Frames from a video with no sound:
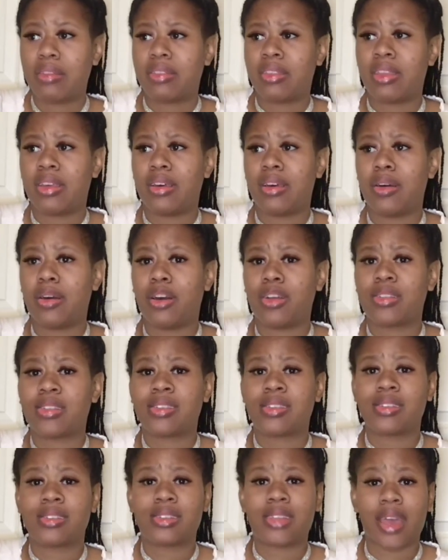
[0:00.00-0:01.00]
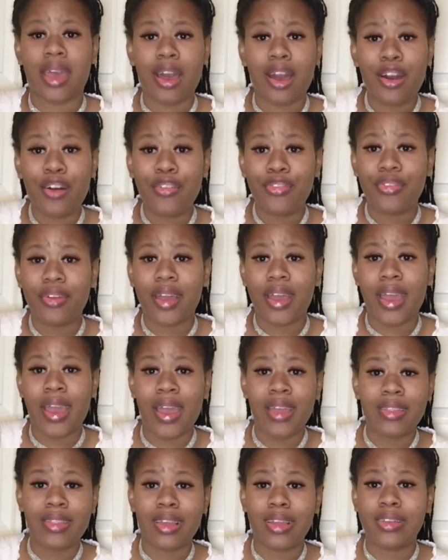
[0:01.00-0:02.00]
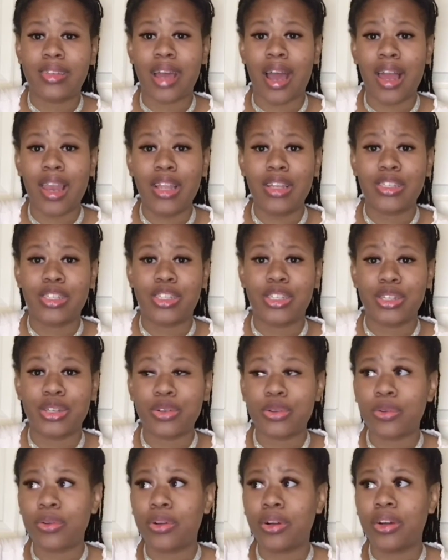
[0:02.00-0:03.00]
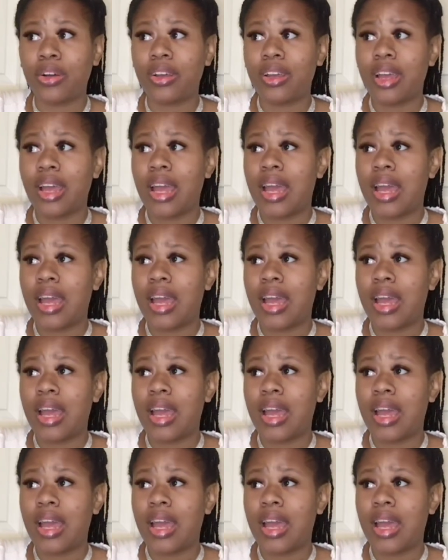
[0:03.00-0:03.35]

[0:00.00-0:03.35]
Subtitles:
the staff at the Dollar General.